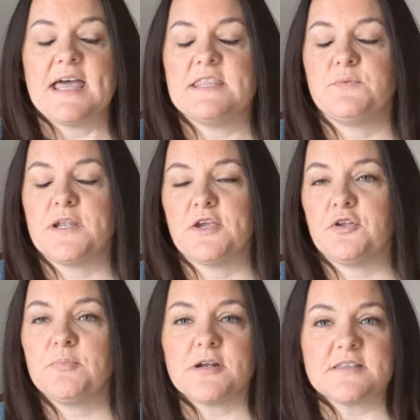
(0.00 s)
and then when I
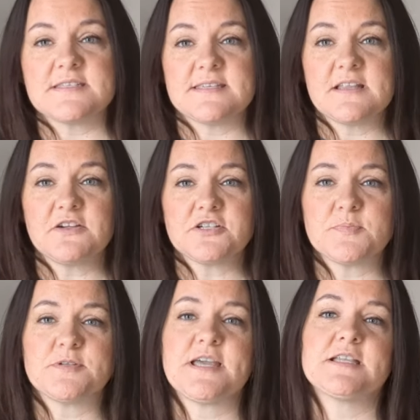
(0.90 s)
go to put on the sealer
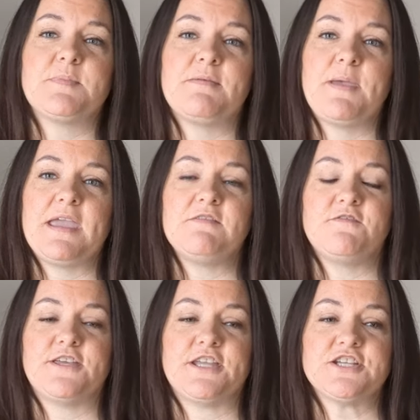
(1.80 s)
to protect my
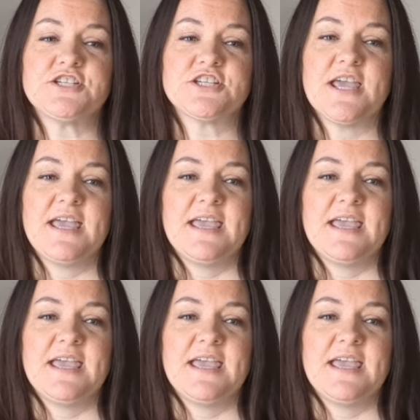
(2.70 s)
paint finish,